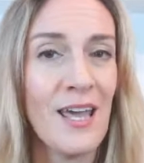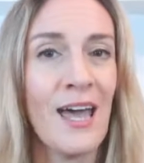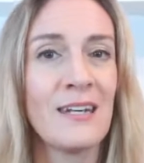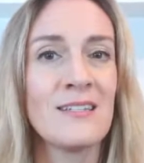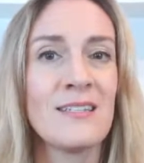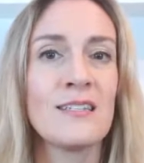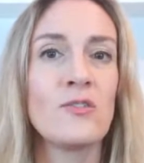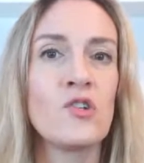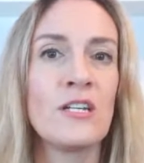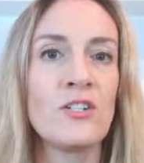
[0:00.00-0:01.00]
And this is
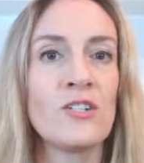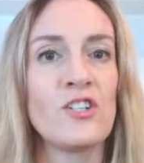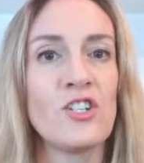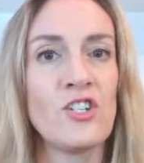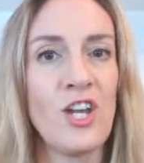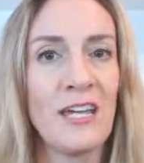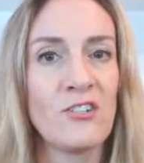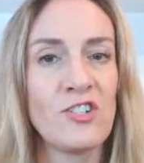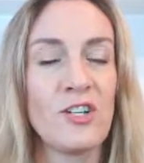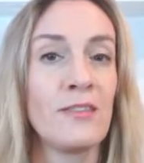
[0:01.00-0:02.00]
usually to
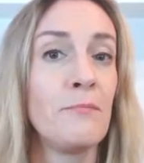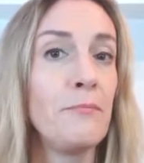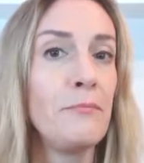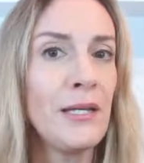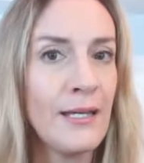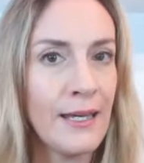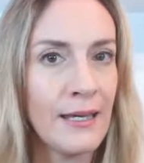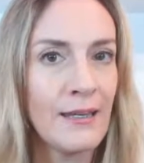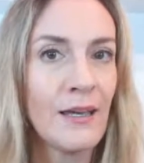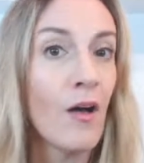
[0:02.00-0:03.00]
change the
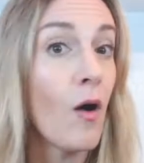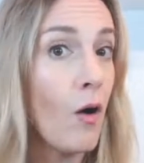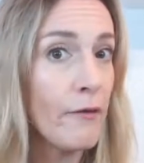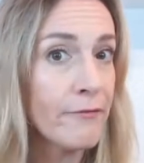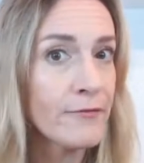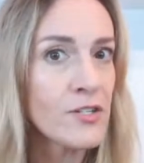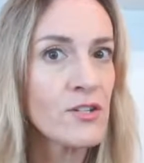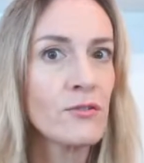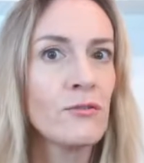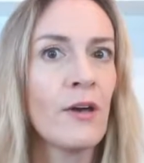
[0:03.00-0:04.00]
meaning, often
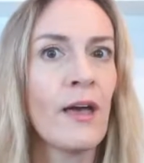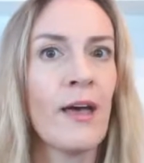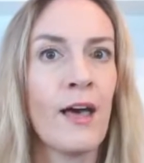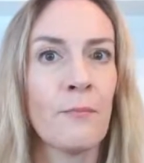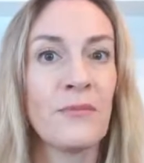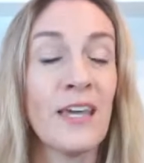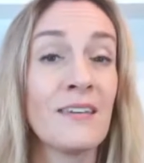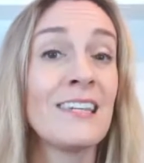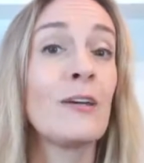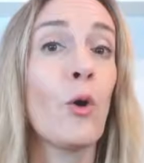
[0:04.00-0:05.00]
to get
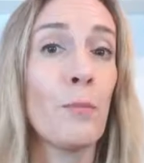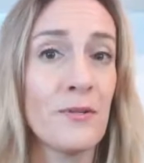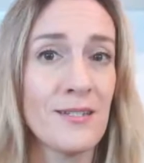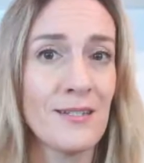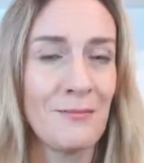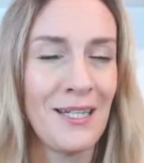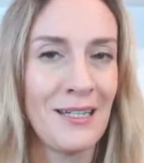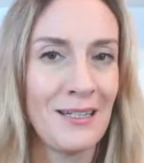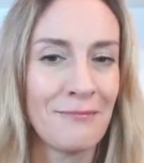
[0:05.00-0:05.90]
the opposite meaning.